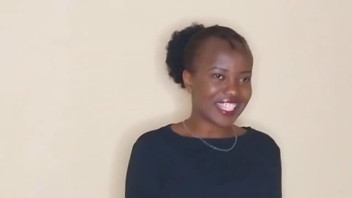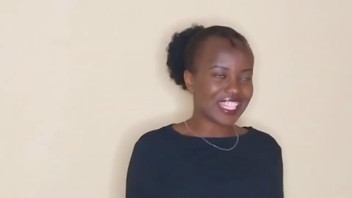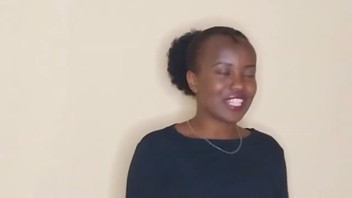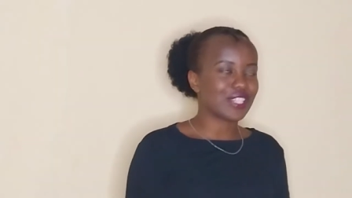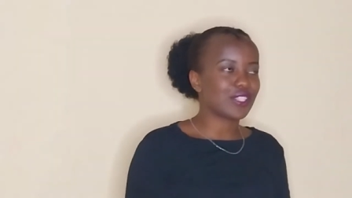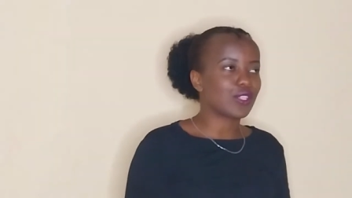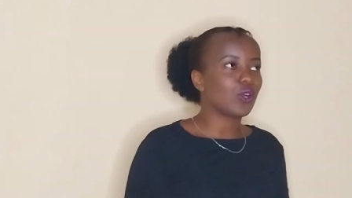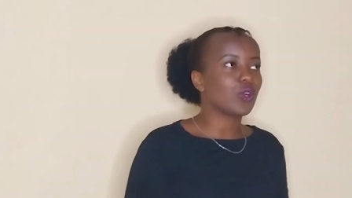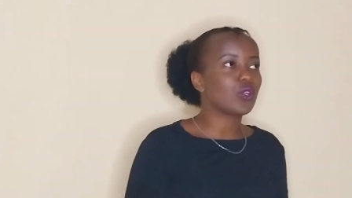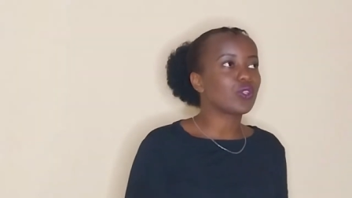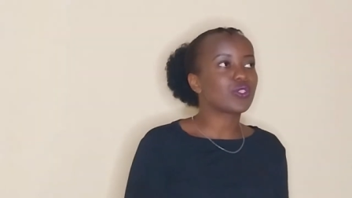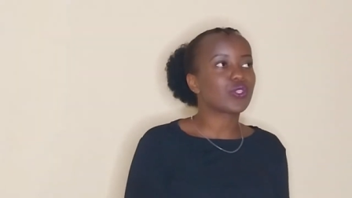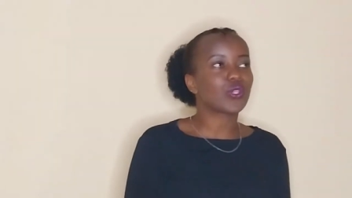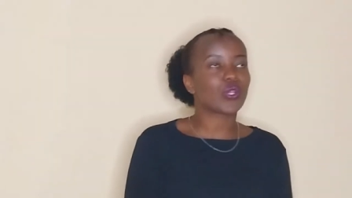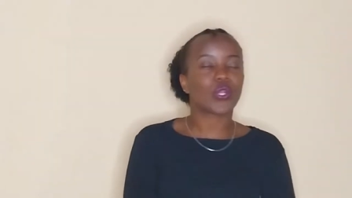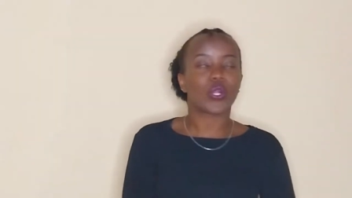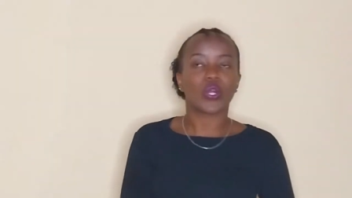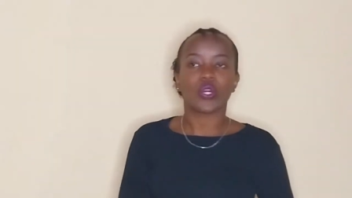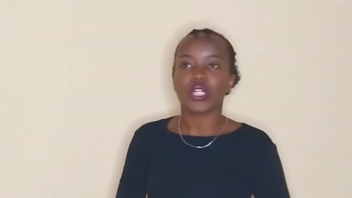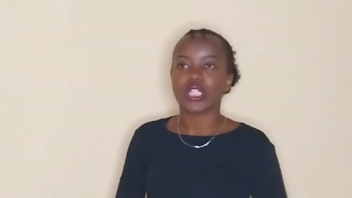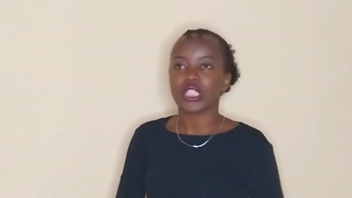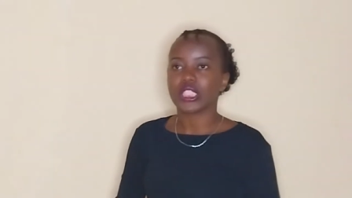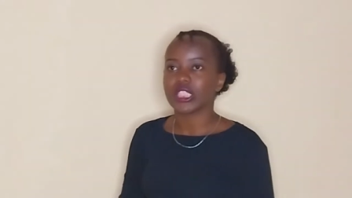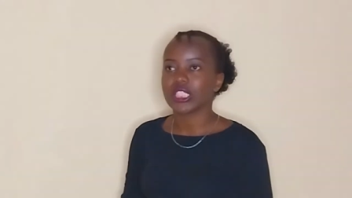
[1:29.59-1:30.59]
It's also
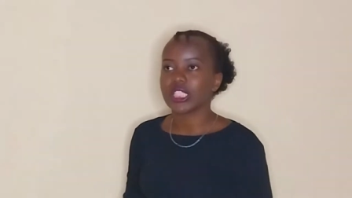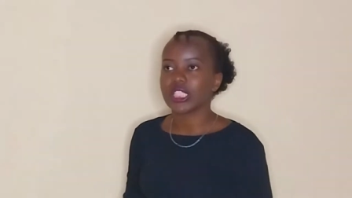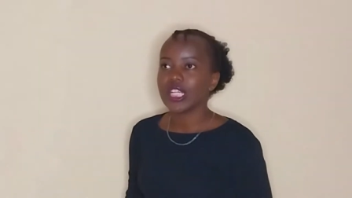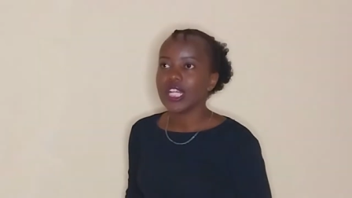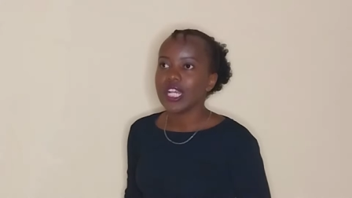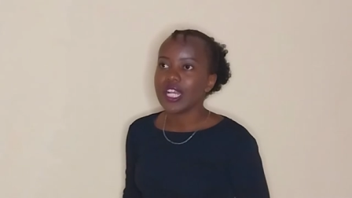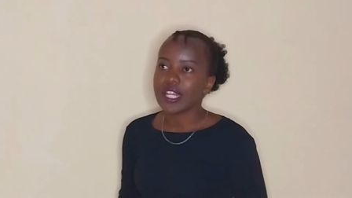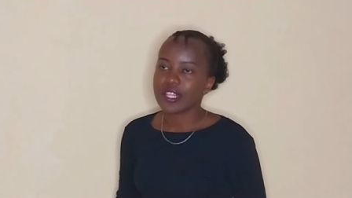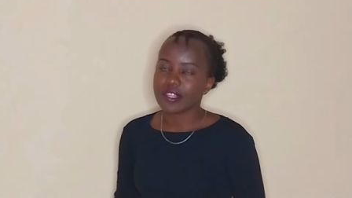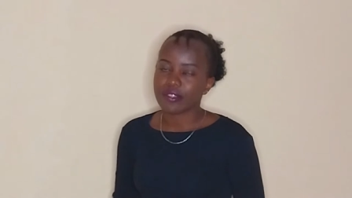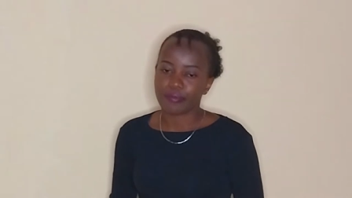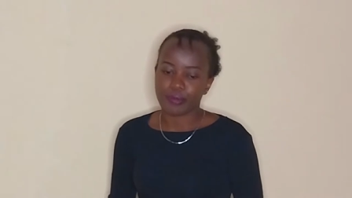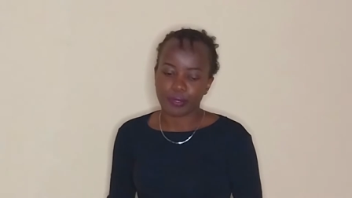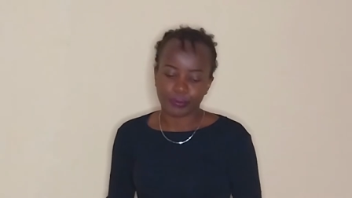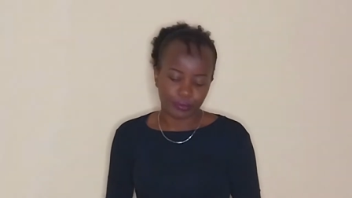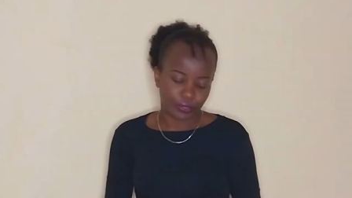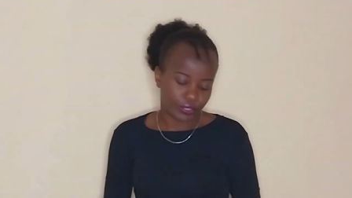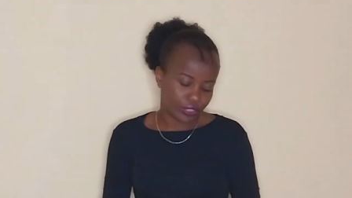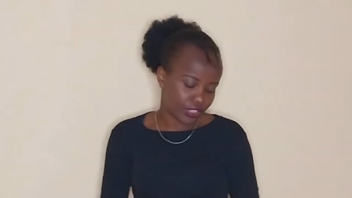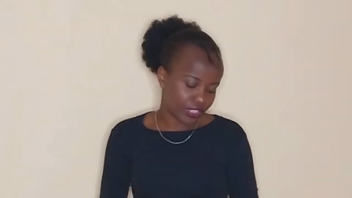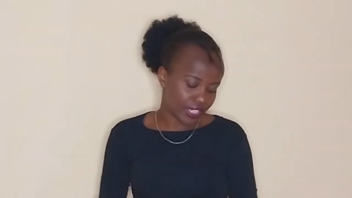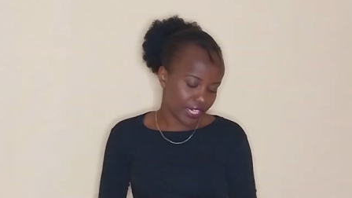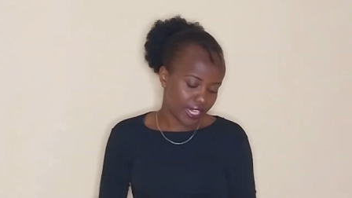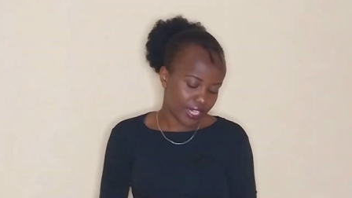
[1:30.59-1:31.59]
called the
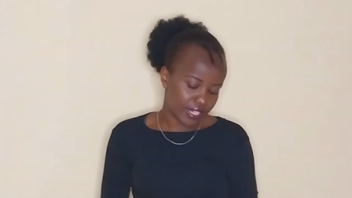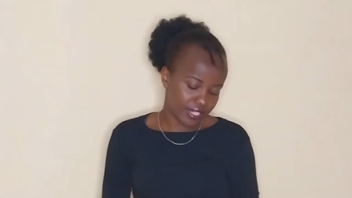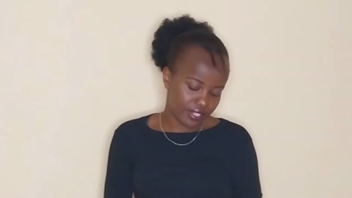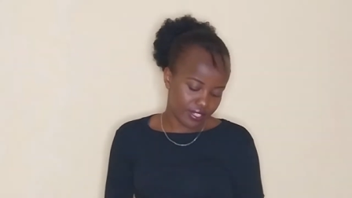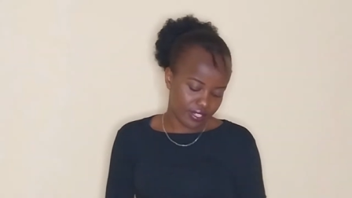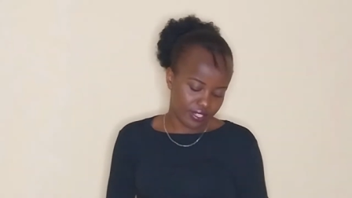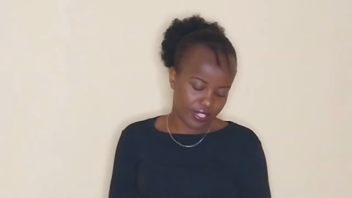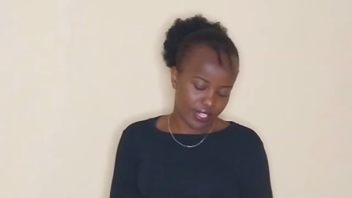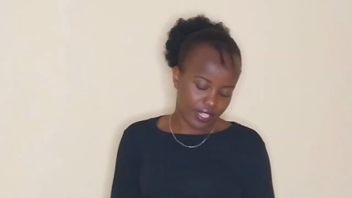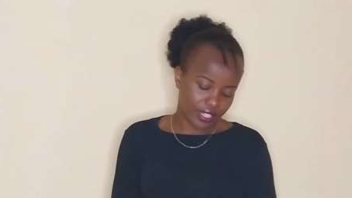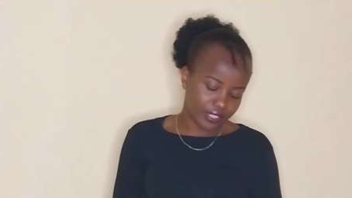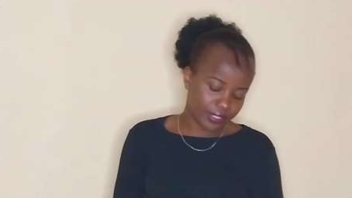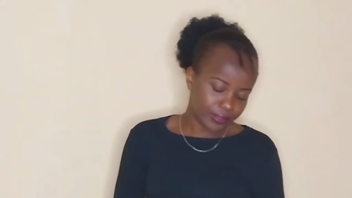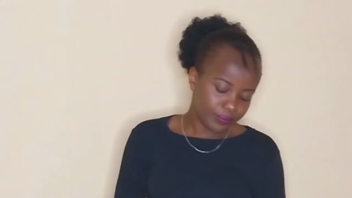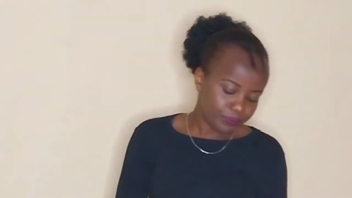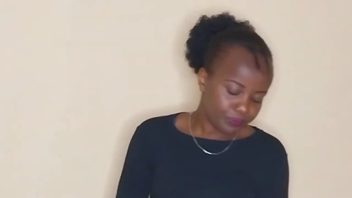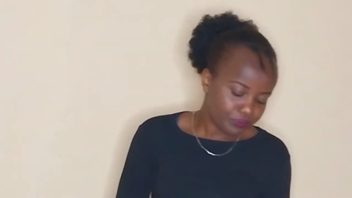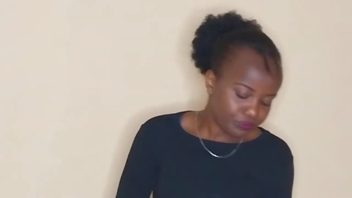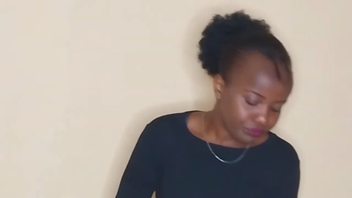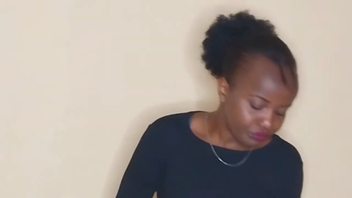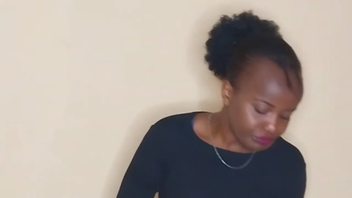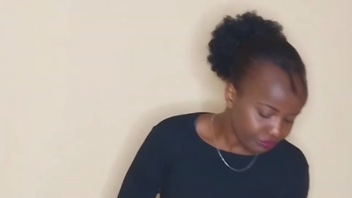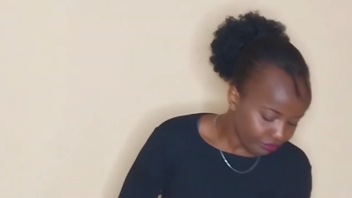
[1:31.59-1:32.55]
babushka style.